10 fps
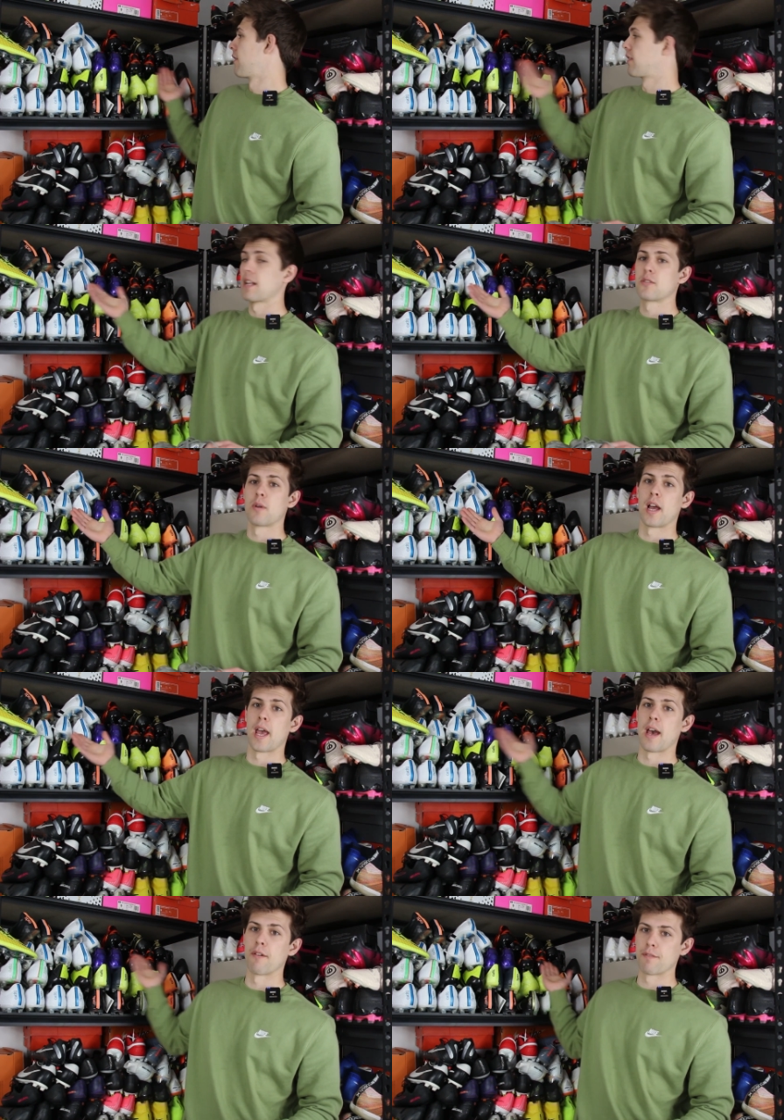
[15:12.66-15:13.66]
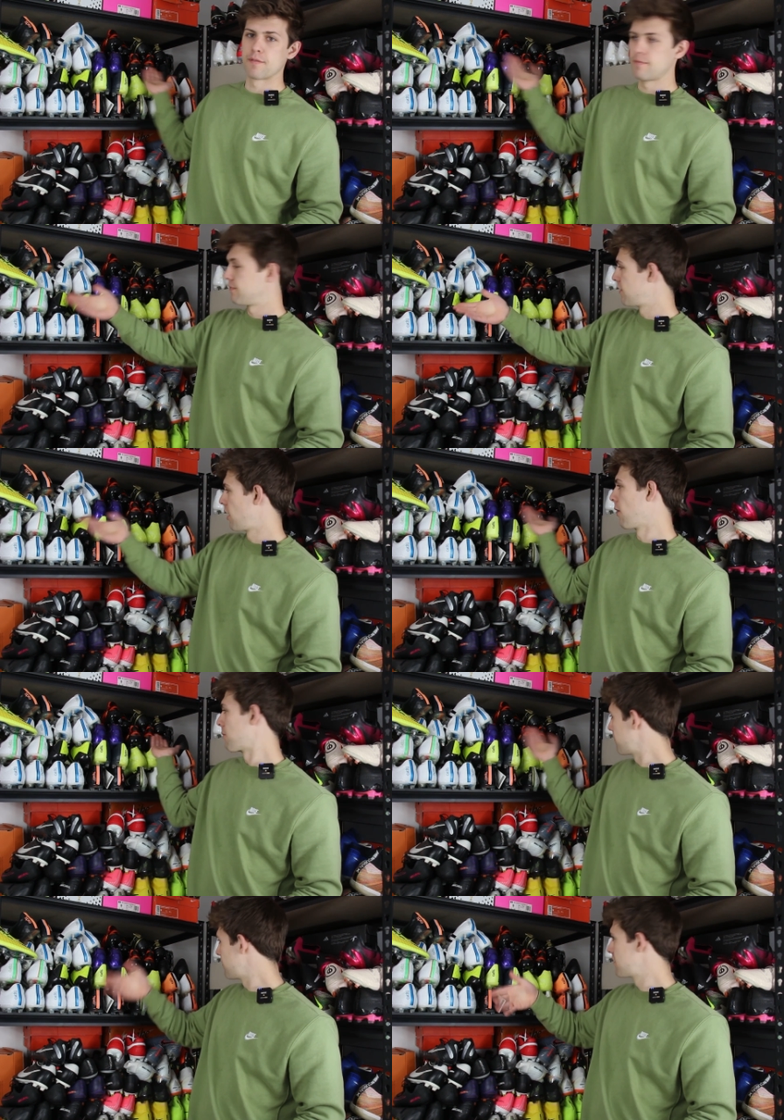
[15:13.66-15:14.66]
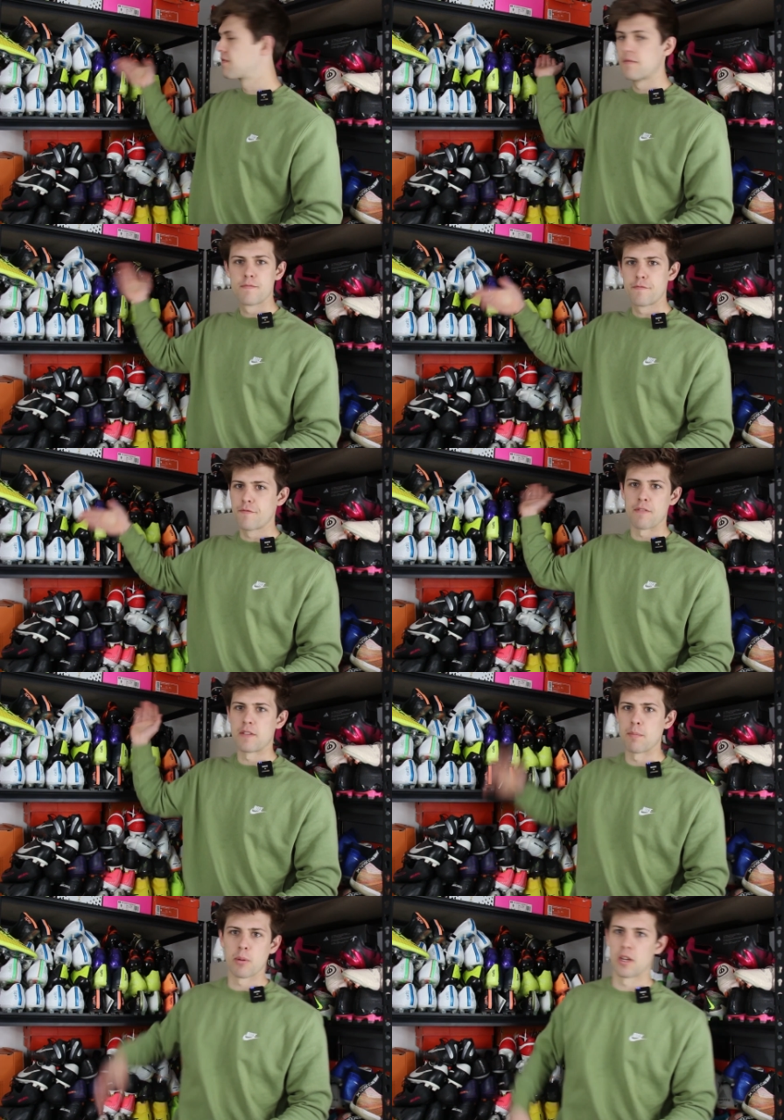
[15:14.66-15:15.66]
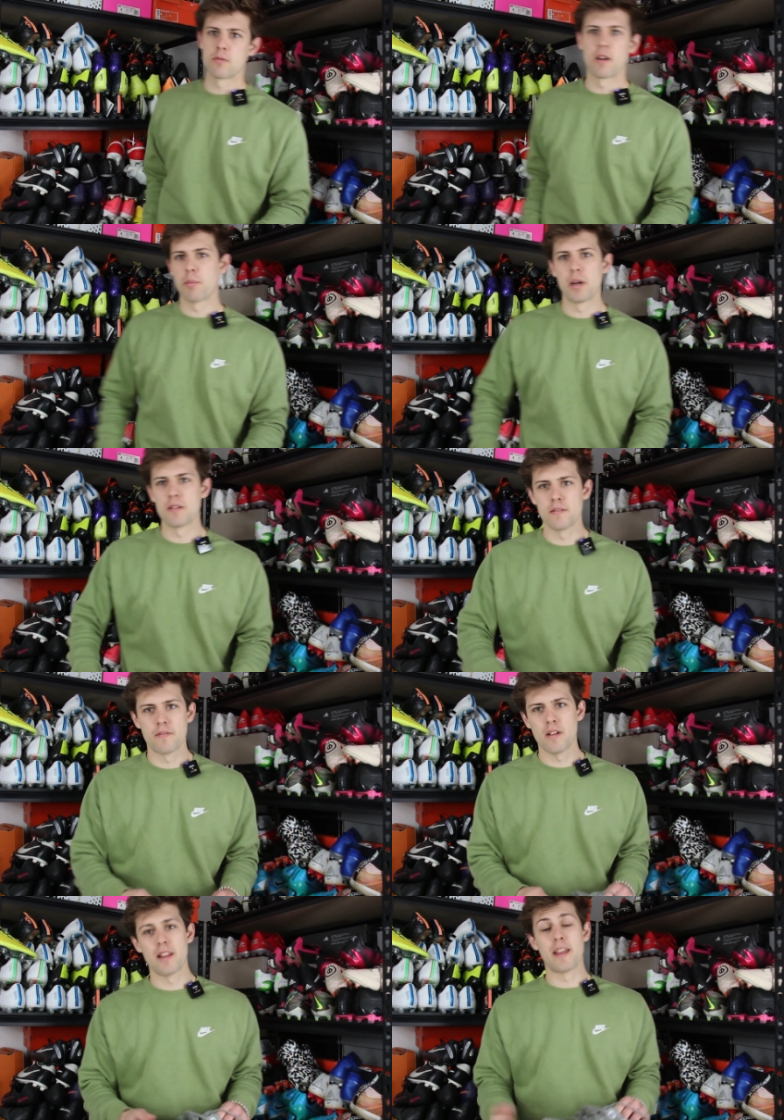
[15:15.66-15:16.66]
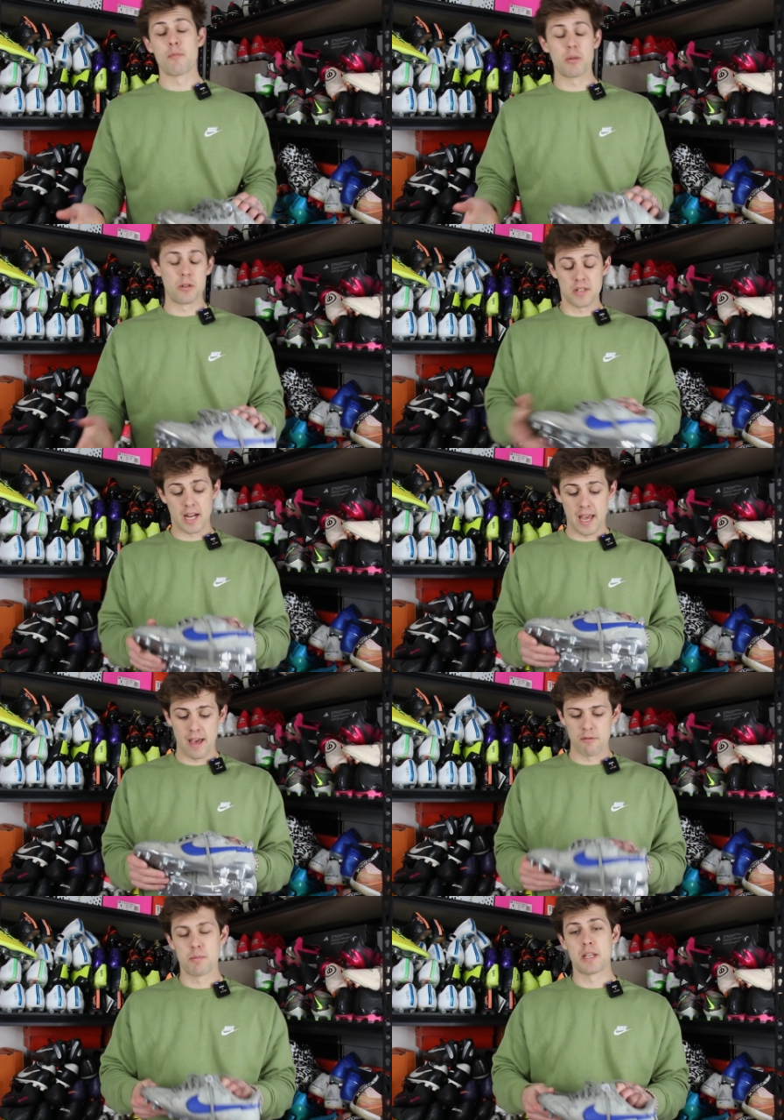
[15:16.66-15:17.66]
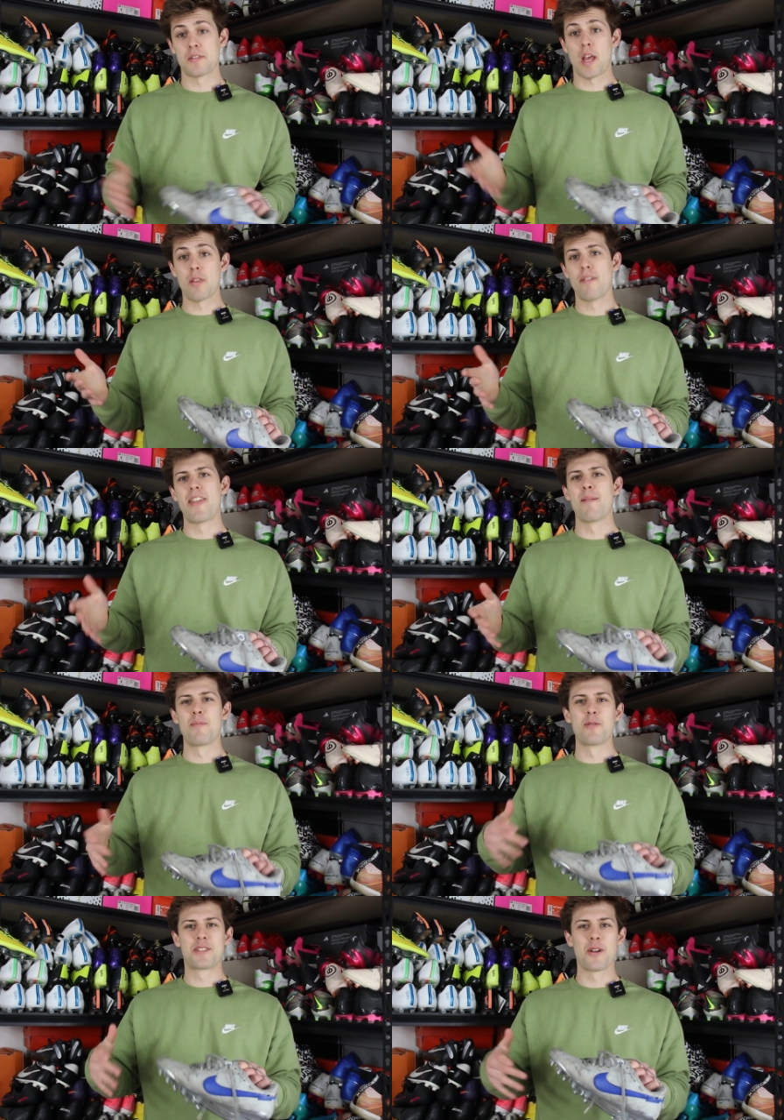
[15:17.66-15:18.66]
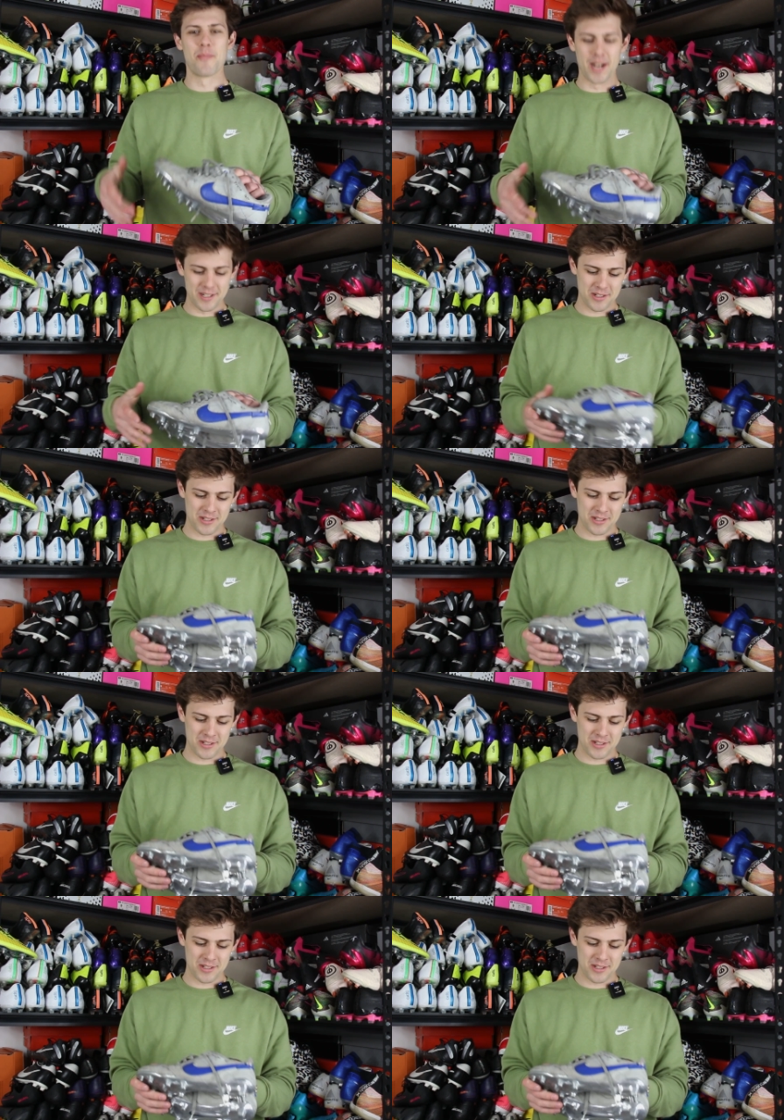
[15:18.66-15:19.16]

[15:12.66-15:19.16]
That's why I have, you know, 50 plus whatever pairs of 11 Pros that I have, is because I love that boot so much.